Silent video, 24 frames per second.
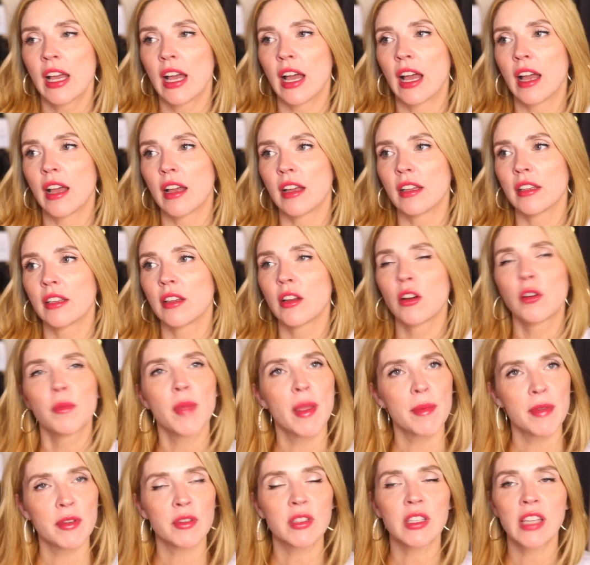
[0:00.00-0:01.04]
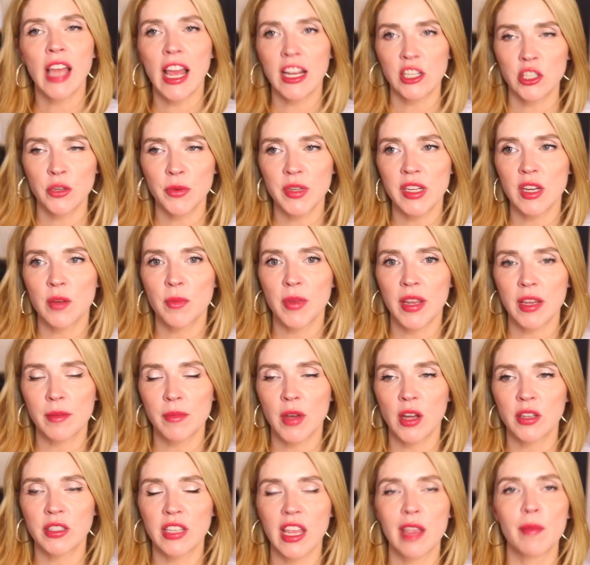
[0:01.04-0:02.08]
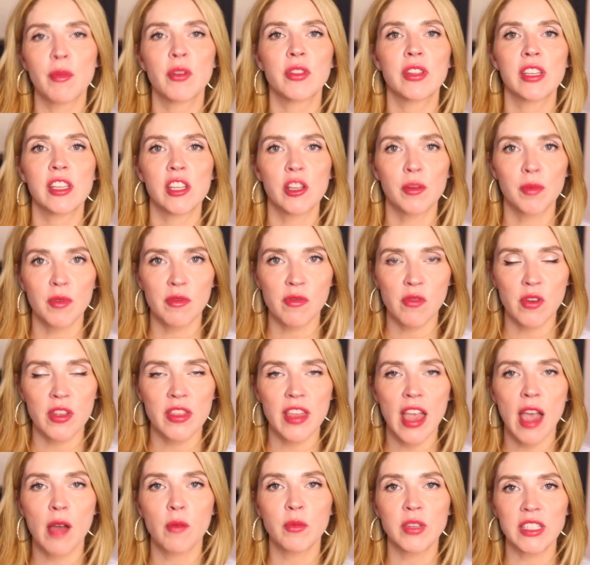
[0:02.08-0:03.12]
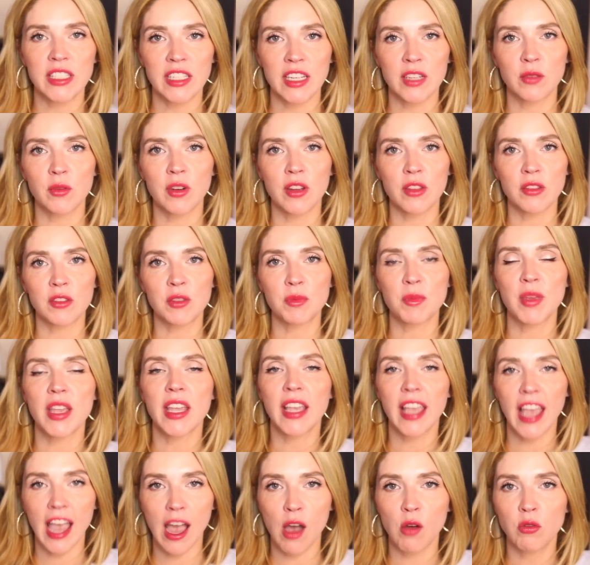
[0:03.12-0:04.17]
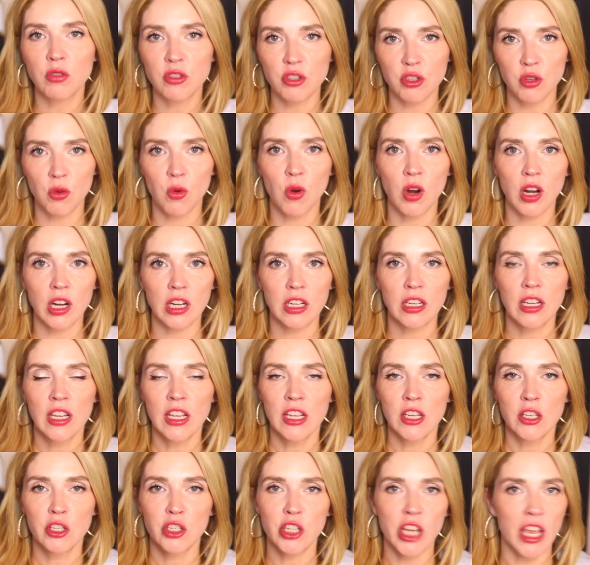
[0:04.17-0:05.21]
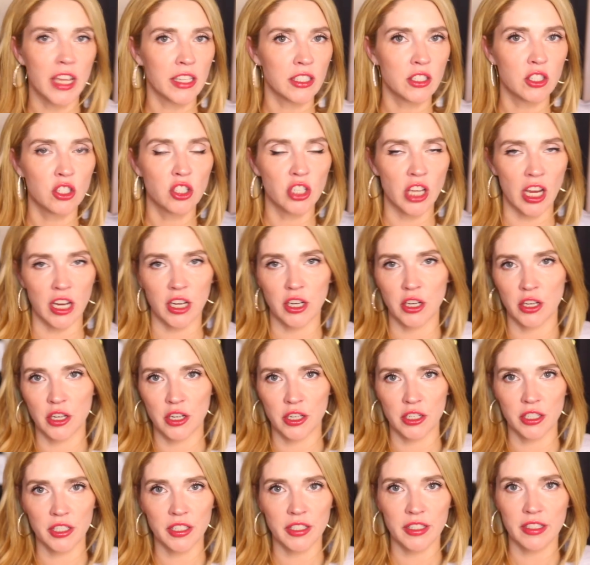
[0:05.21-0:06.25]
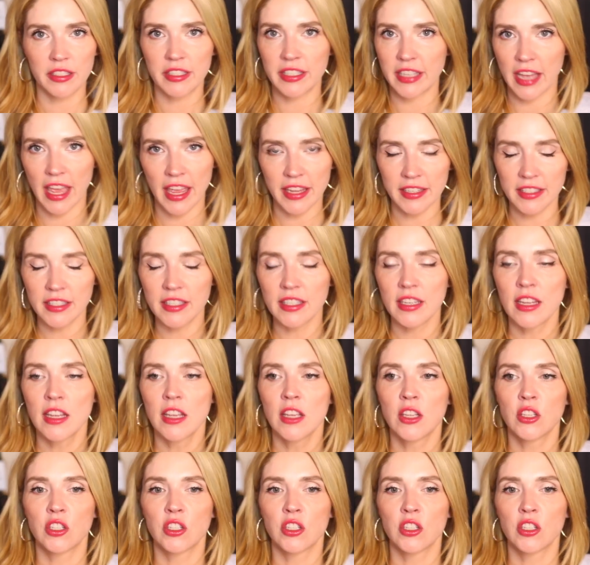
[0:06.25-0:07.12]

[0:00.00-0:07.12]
Uh, or maybe it was last year we did a ping pong table. The year before that, we did one of those big outdoor chess checkers sets.